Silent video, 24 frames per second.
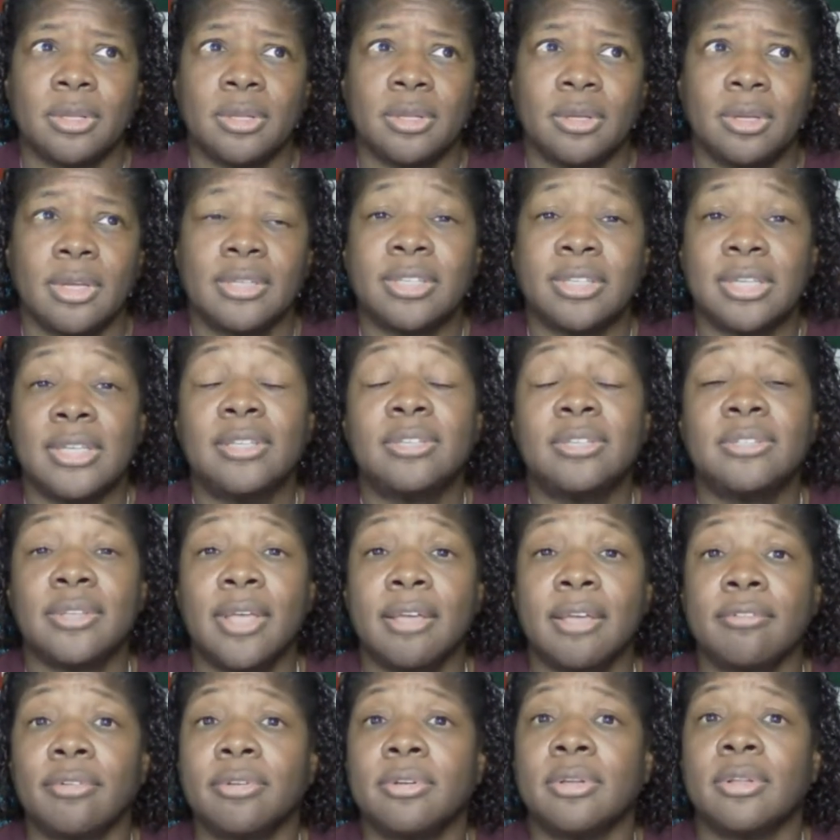
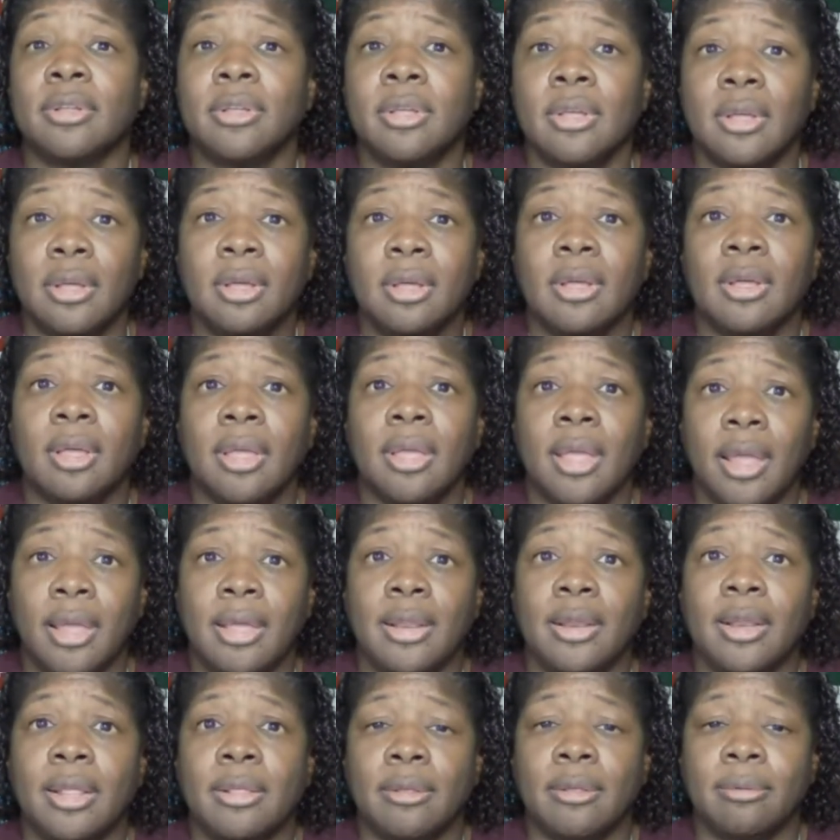E7,
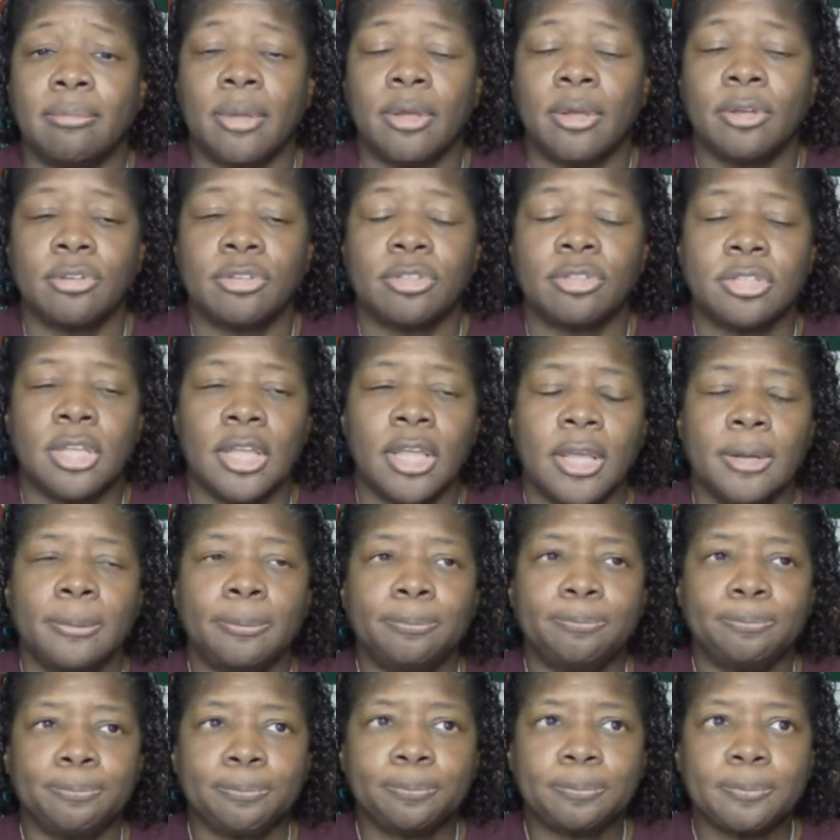and Uncle
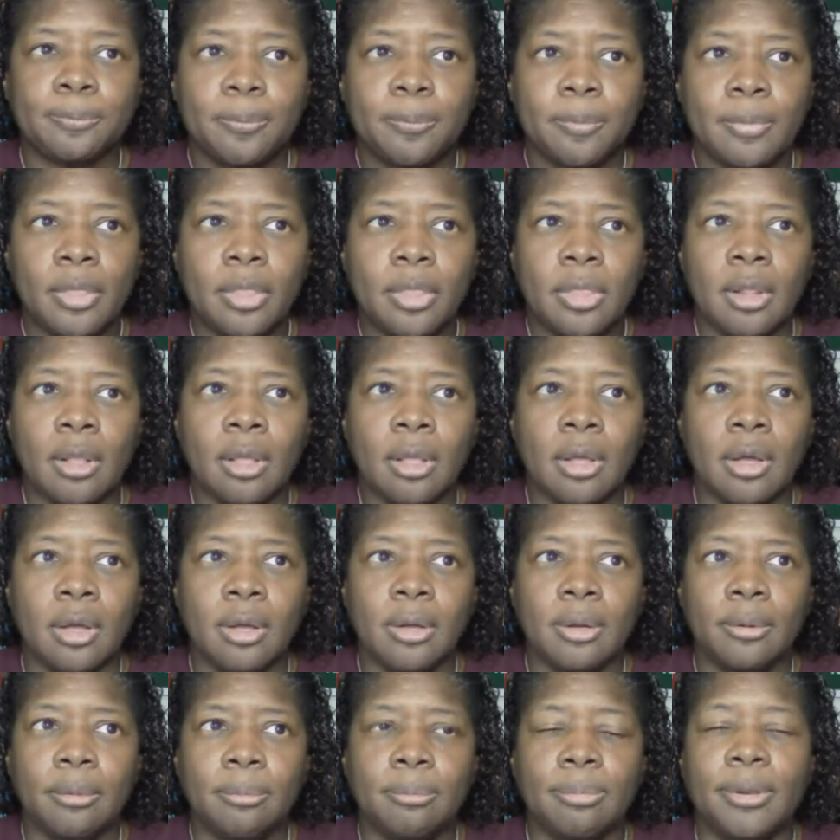Sam
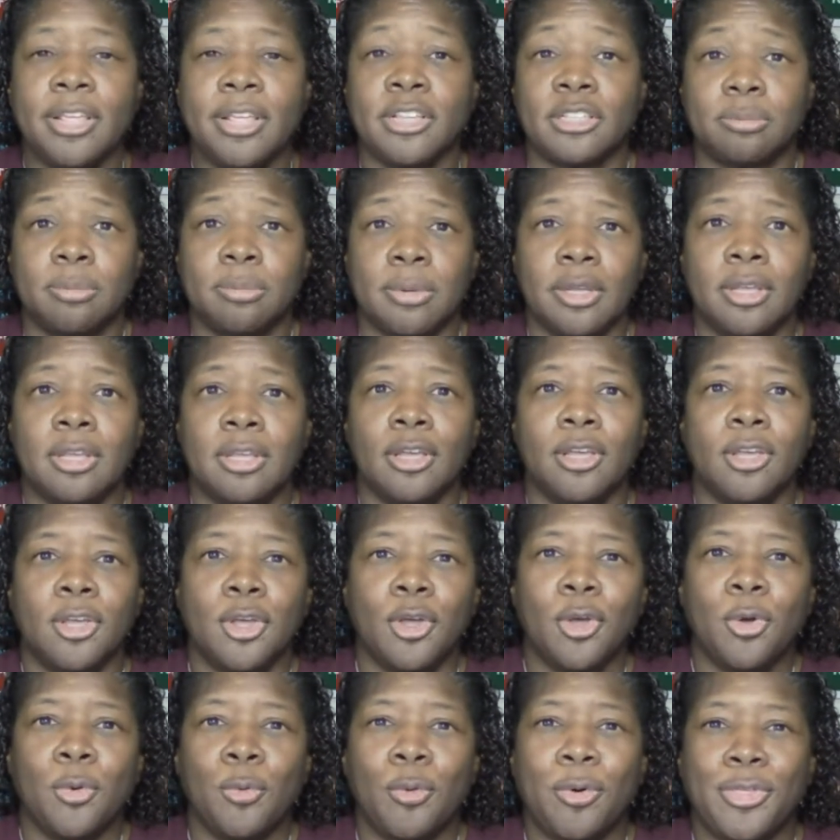blessed me
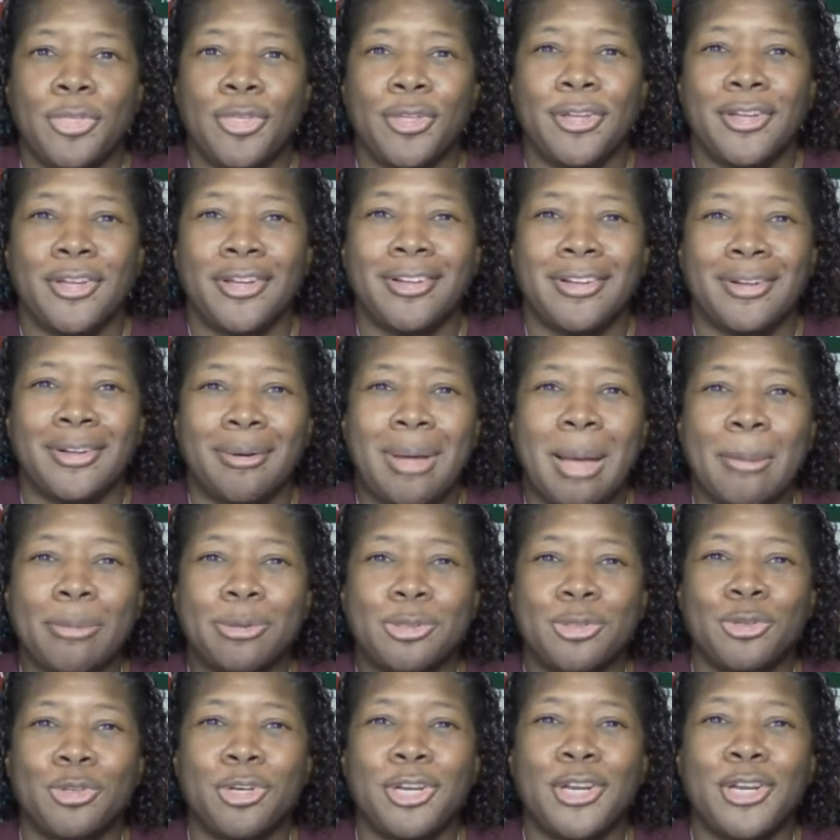with an
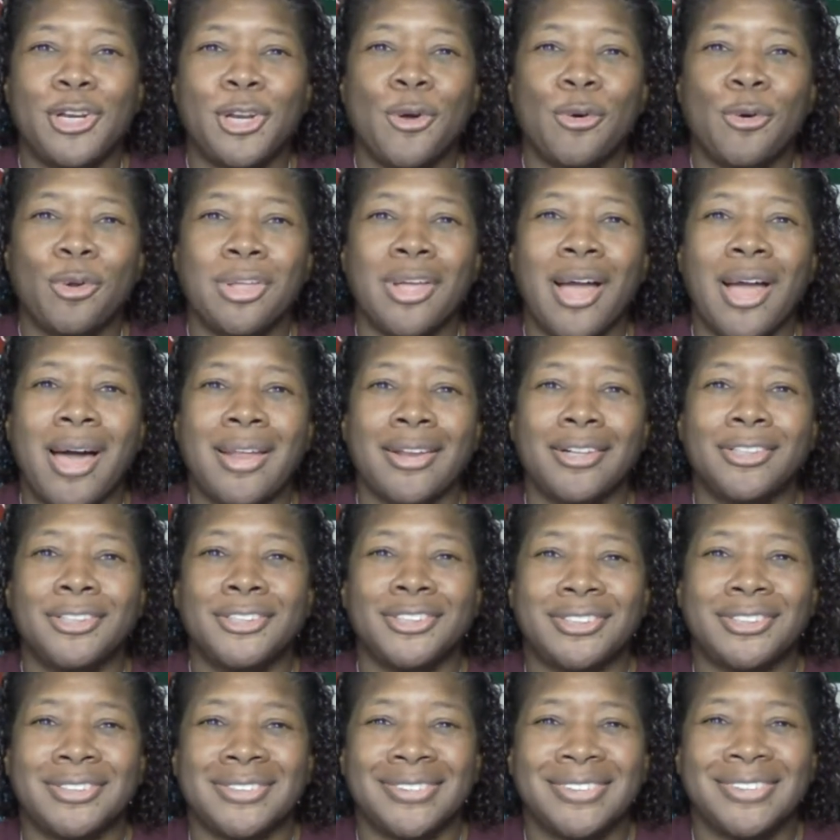opportunity to go to
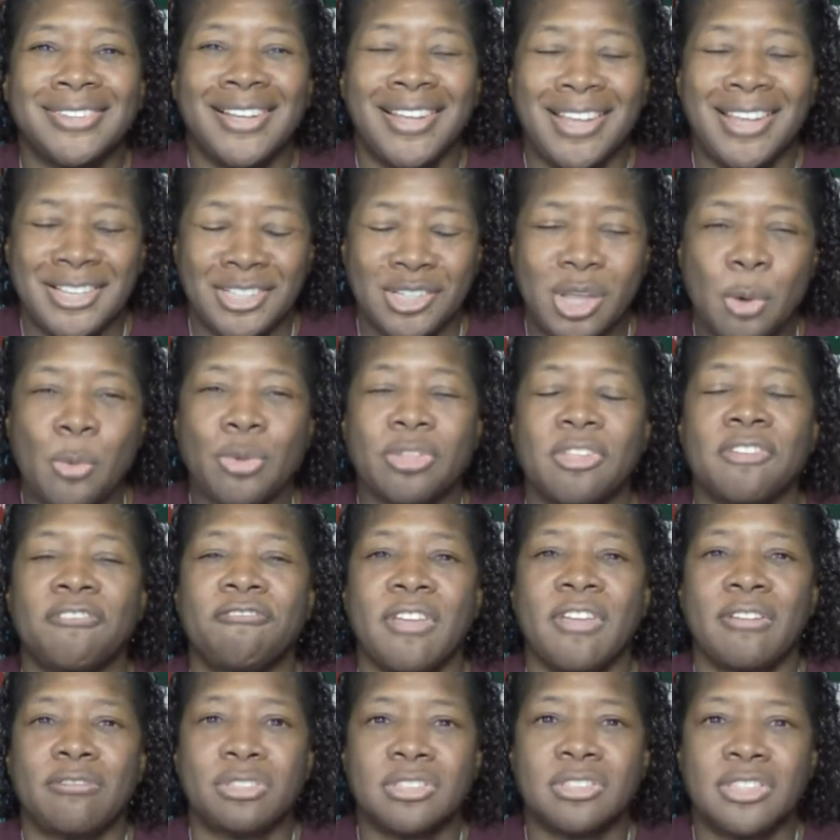college. And so I went to
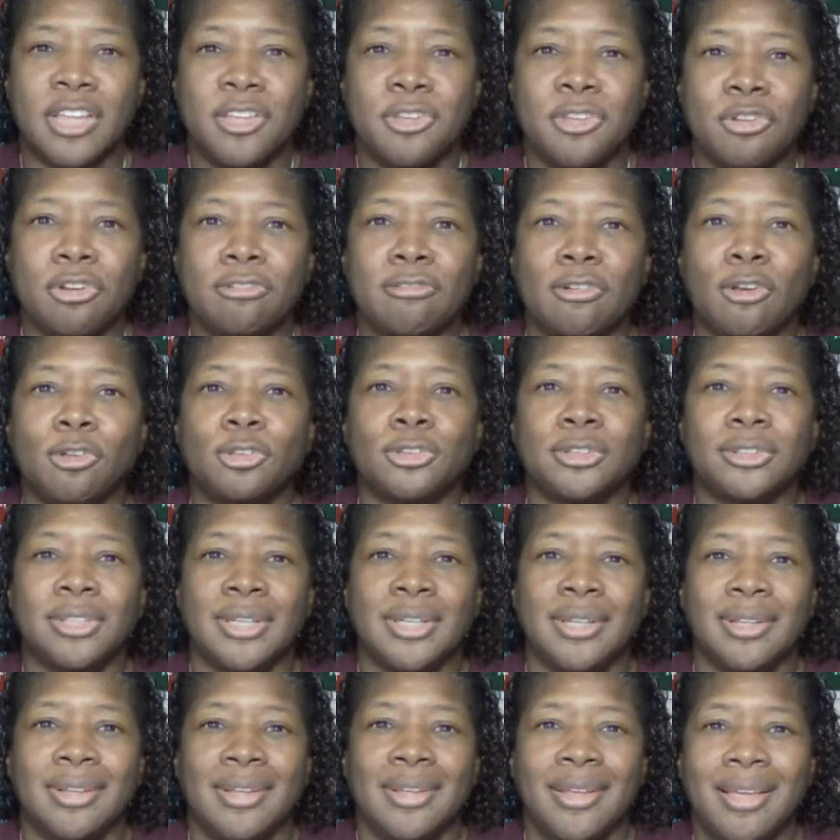Federal State
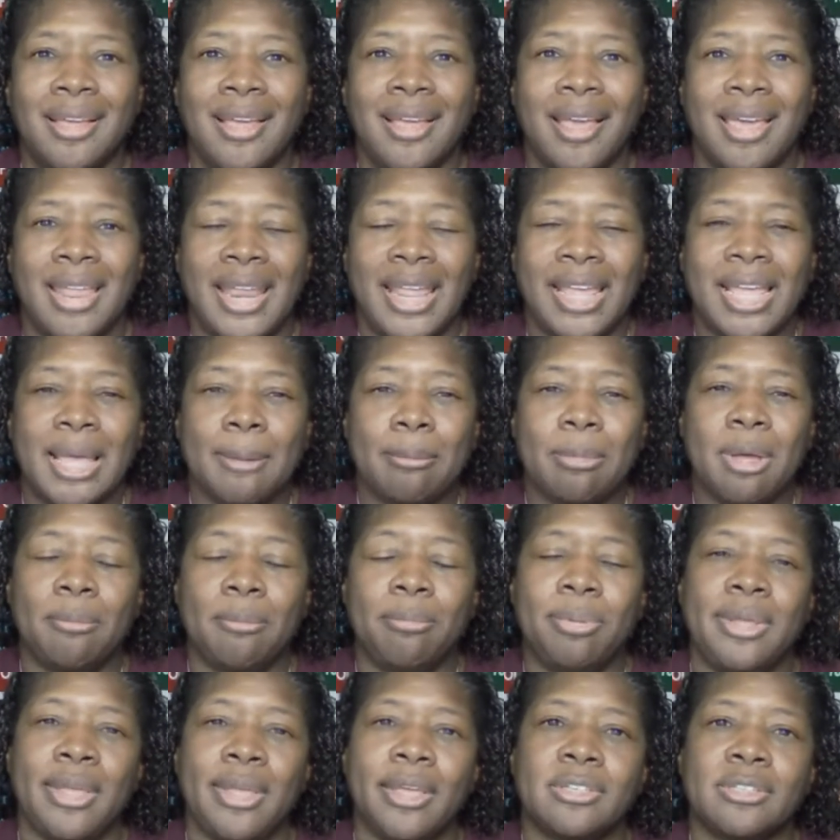University, and I got my
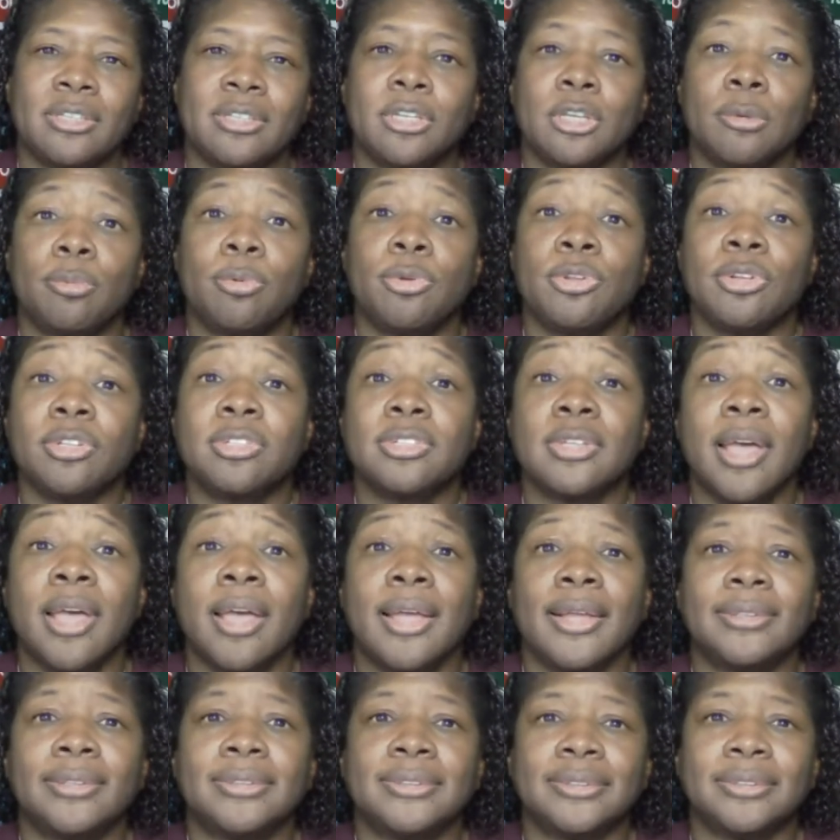BS in computer
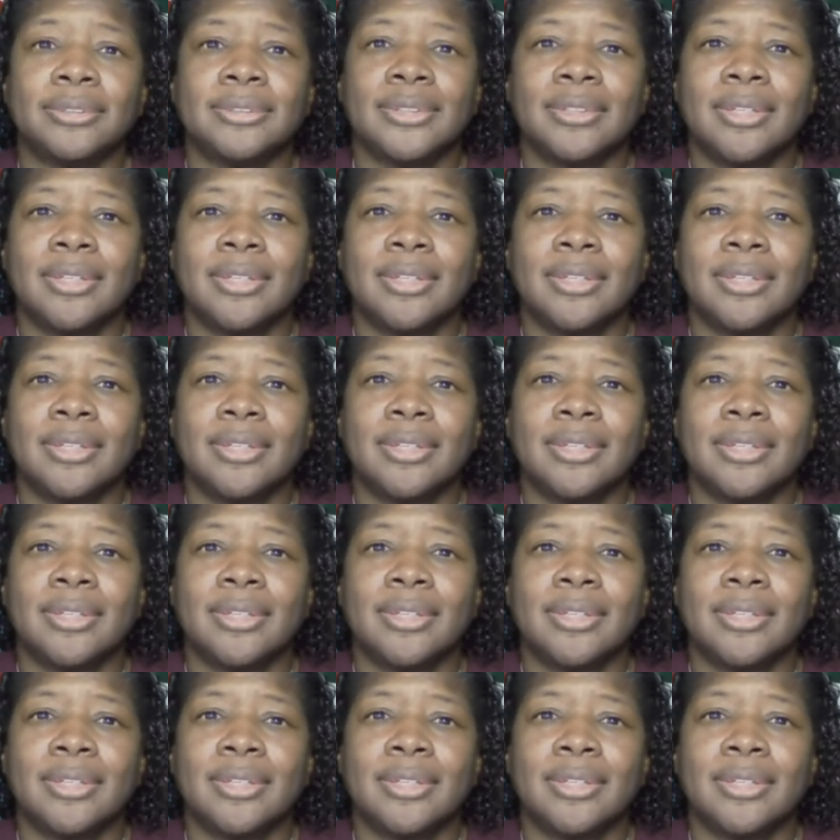science.